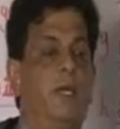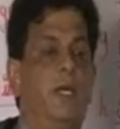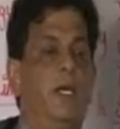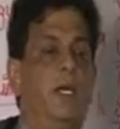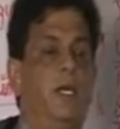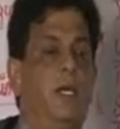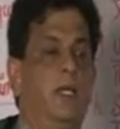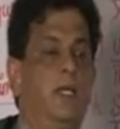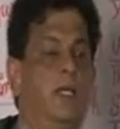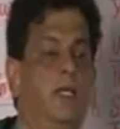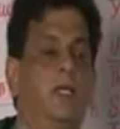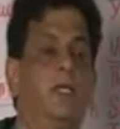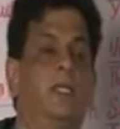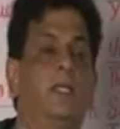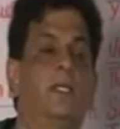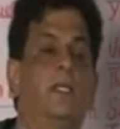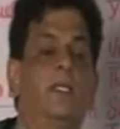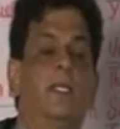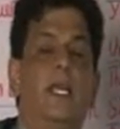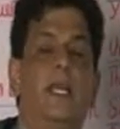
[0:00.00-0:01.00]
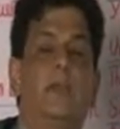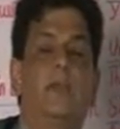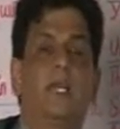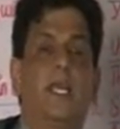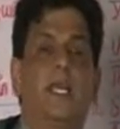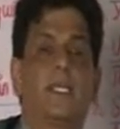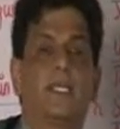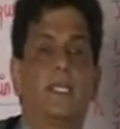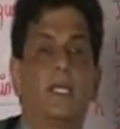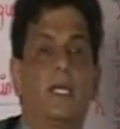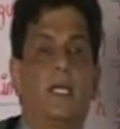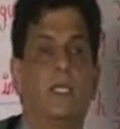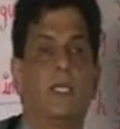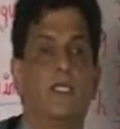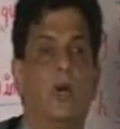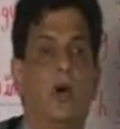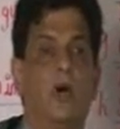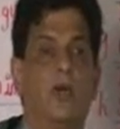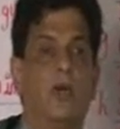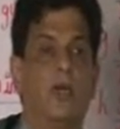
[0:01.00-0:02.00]
It is named as a
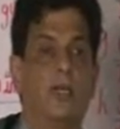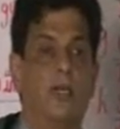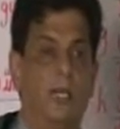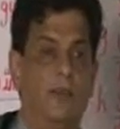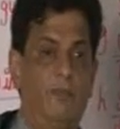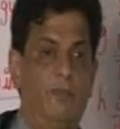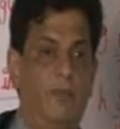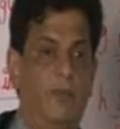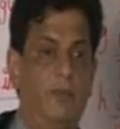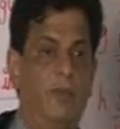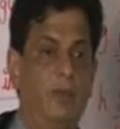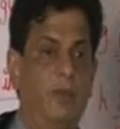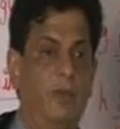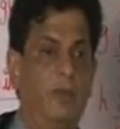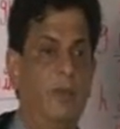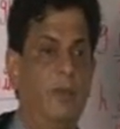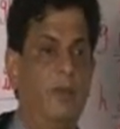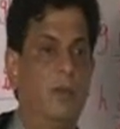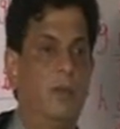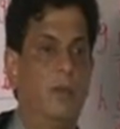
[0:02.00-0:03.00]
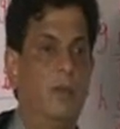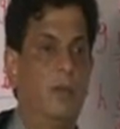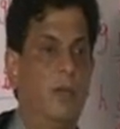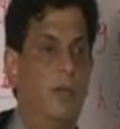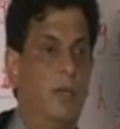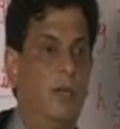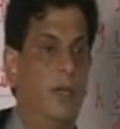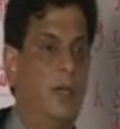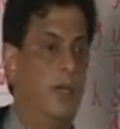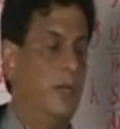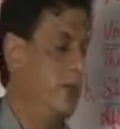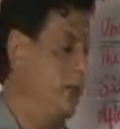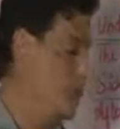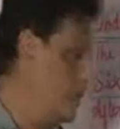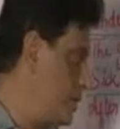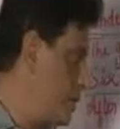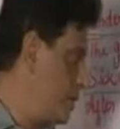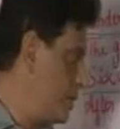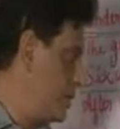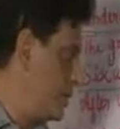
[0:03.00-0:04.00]
dog left hole.
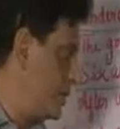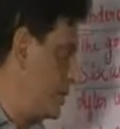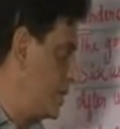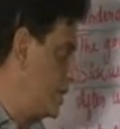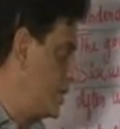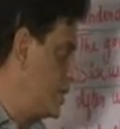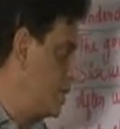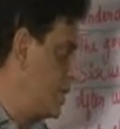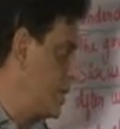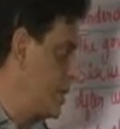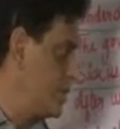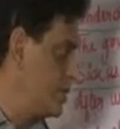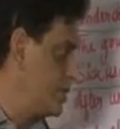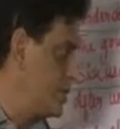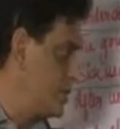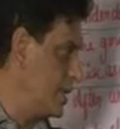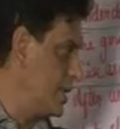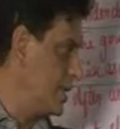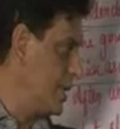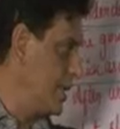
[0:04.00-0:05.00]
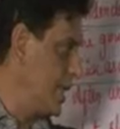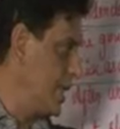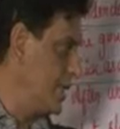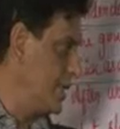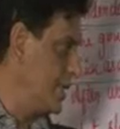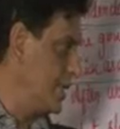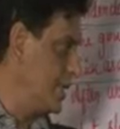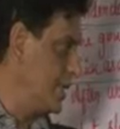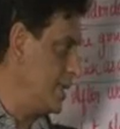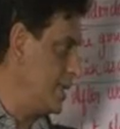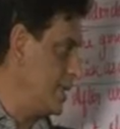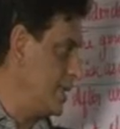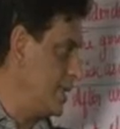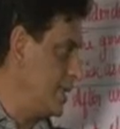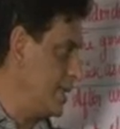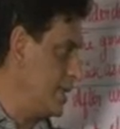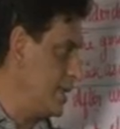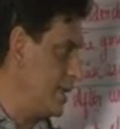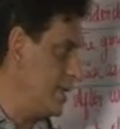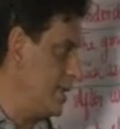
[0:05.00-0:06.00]
See dog's leg
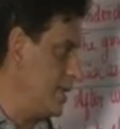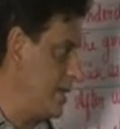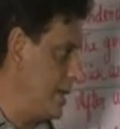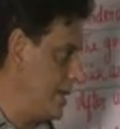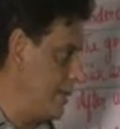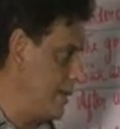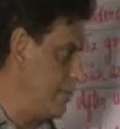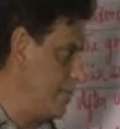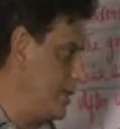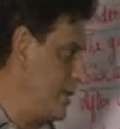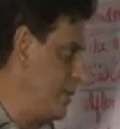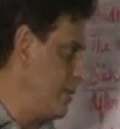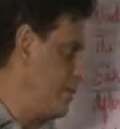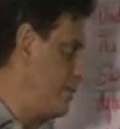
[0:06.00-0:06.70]
left